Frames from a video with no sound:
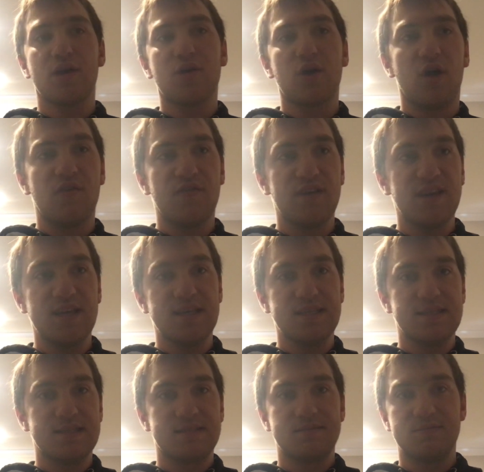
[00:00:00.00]
Goth
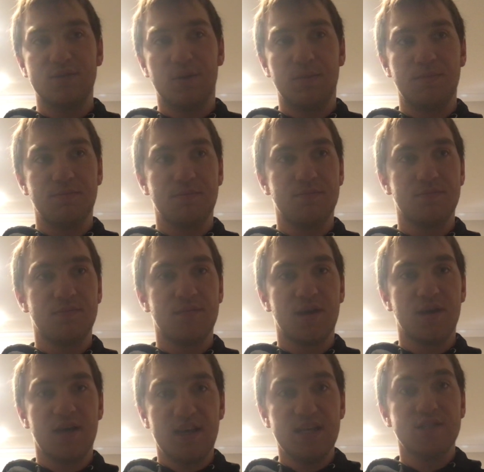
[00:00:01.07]
is, you know,
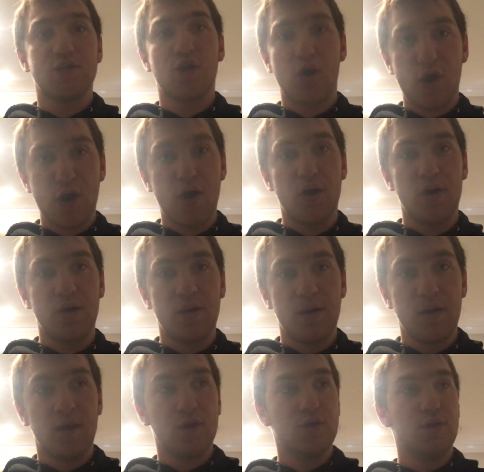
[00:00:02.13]
is her,
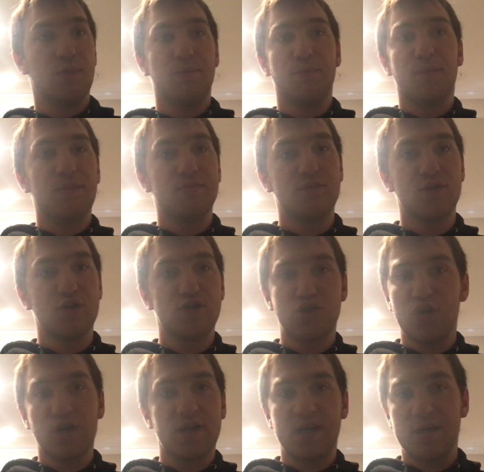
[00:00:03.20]
you know,
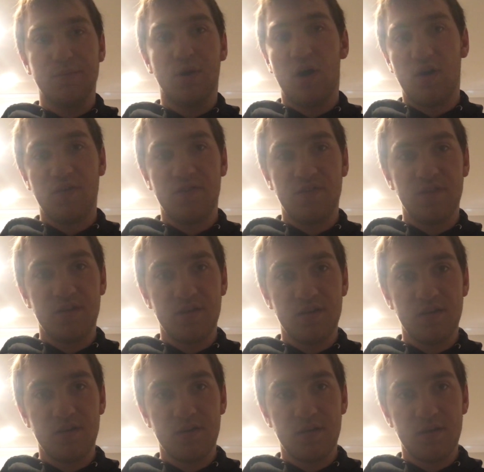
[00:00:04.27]
jerking him off,
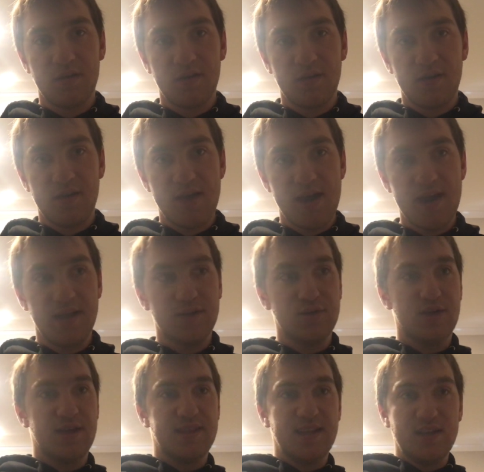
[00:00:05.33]
and, you
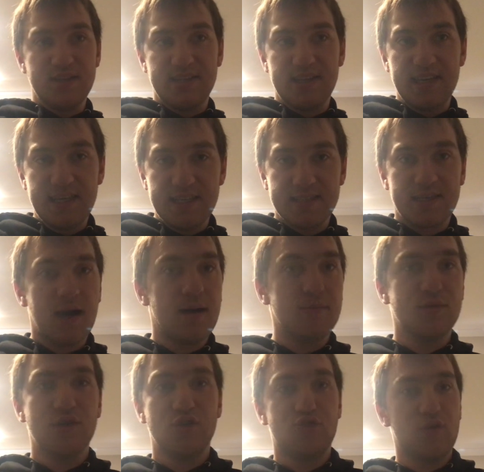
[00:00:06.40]
know, and then you his cum,
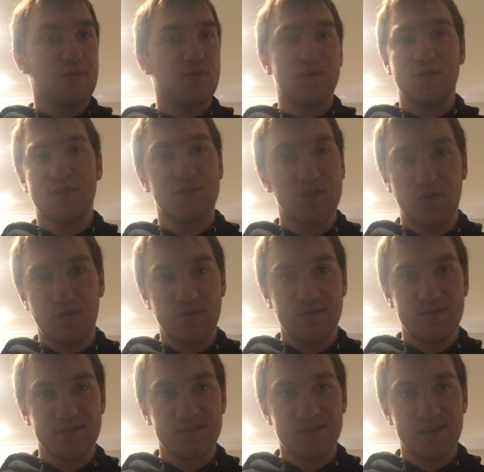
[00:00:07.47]
you know, drip on the
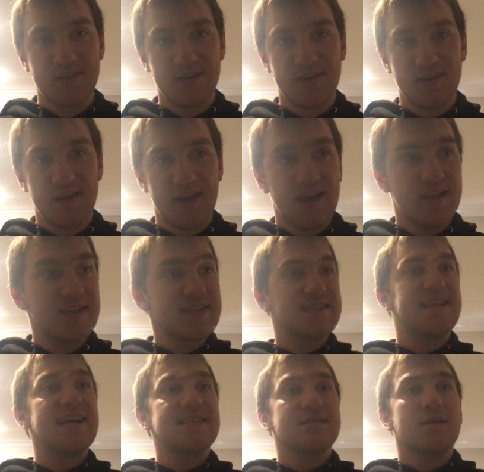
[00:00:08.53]
stones. Like,
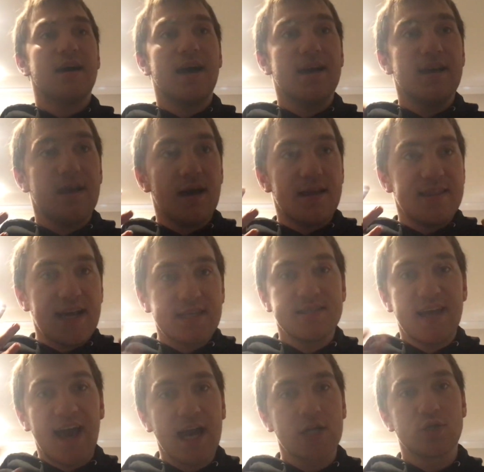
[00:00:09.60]
that's
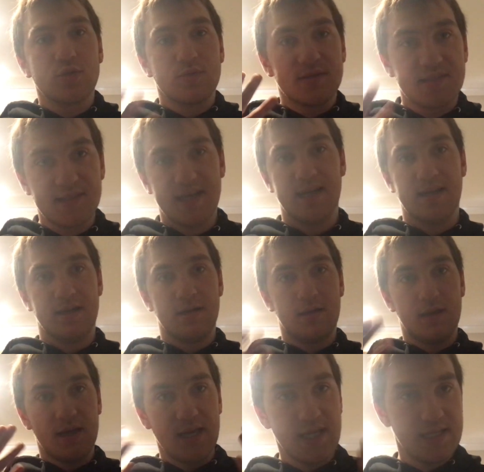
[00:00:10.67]
an actual scene
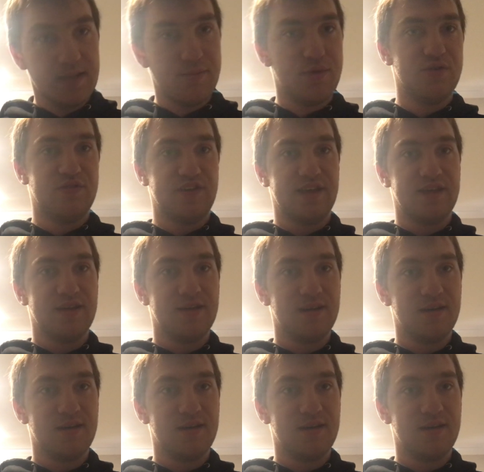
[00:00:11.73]
in the movie.